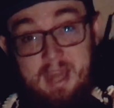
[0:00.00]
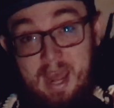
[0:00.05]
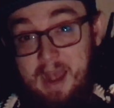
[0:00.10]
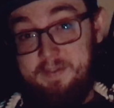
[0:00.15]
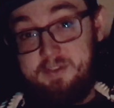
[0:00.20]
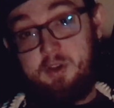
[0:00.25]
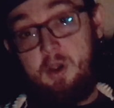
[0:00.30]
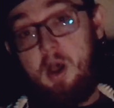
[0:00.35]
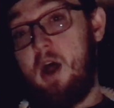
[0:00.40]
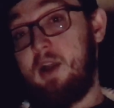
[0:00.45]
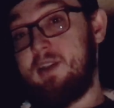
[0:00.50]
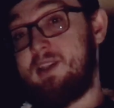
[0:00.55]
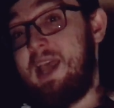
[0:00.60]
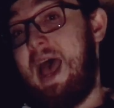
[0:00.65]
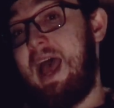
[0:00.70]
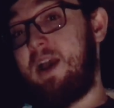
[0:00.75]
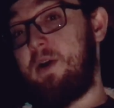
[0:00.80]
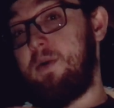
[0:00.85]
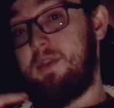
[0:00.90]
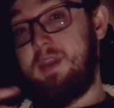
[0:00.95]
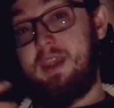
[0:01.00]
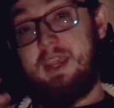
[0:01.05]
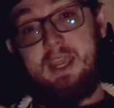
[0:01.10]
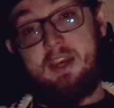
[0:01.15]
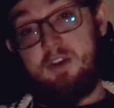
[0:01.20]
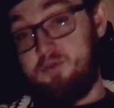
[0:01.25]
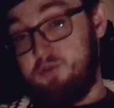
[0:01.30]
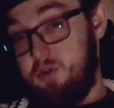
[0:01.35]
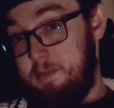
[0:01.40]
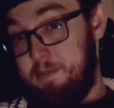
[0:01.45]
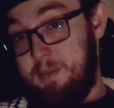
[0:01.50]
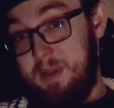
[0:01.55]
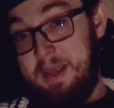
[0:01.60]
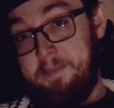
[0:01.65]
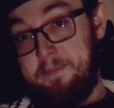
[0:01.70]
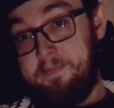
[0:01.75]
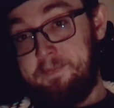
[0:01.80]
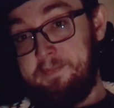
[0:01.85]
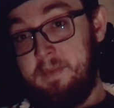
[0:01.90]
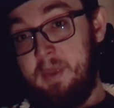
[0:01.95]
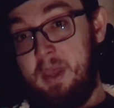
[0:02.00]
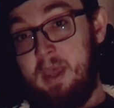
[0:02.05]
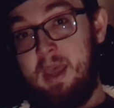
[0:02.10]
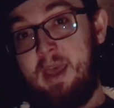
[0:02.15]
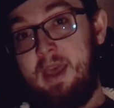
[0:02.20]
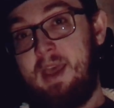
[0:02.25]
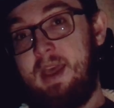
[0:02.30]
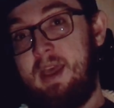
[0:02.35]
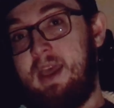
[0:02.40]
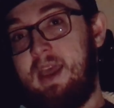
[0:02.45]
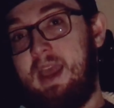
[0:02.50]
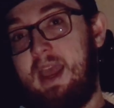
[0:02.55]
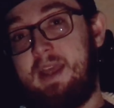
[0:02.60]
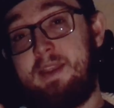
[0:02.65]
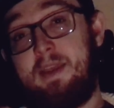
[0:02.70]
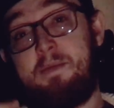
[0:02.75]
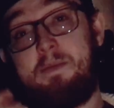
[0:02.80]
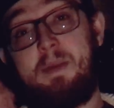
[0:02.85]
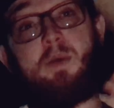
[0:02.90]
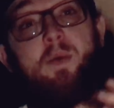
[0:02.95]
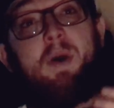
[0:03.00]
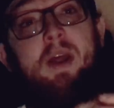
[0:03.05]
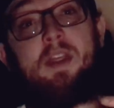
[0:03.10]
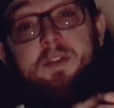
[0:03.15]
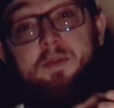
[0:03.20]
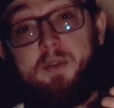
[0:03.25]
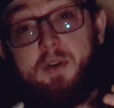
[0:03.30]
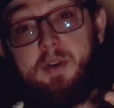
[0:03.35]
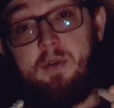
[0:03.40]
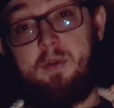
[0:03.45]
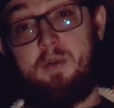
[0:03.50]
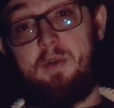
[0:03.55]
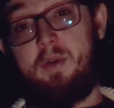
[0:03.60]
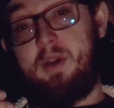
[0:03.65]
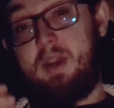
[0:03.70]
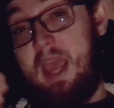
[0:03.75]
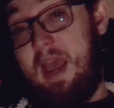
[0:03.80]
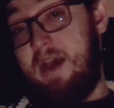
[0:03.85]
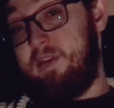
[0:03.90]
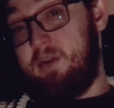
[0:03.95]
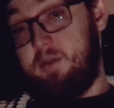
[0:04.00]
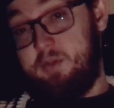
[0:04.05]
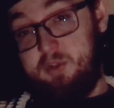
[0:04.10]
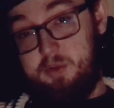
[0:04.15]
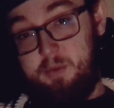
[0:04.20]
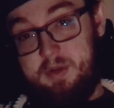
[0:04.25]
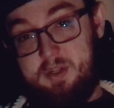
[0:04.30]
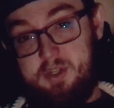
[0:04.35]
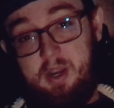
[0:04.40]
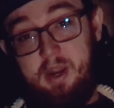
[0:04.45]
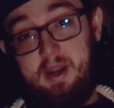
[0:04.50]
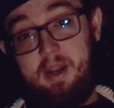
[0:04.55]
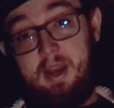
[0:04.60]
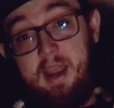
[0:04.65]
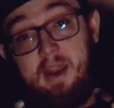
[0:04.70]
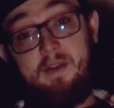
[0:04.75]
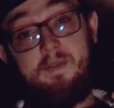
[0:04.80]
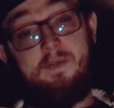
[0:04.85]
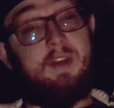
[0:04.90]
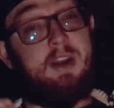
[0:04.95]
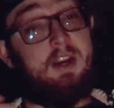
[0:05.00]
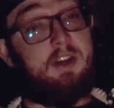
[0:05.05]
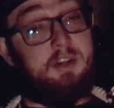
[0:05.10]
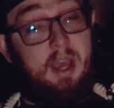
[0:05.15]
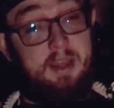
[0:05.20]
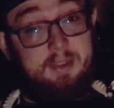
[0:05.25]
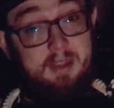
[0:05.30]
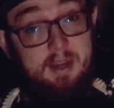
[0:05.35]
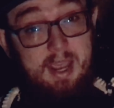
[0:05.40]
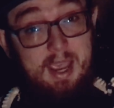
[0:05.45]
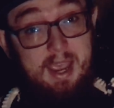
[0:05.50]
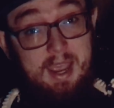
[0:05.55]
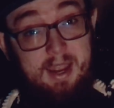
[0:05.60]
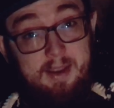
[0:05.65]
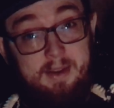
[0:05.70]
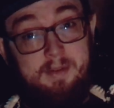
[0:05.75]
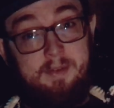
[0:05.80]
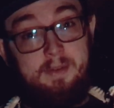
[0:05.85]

half. So I'll tackle the intro bit, and then midway through, Gavin will switch in and finish out the day.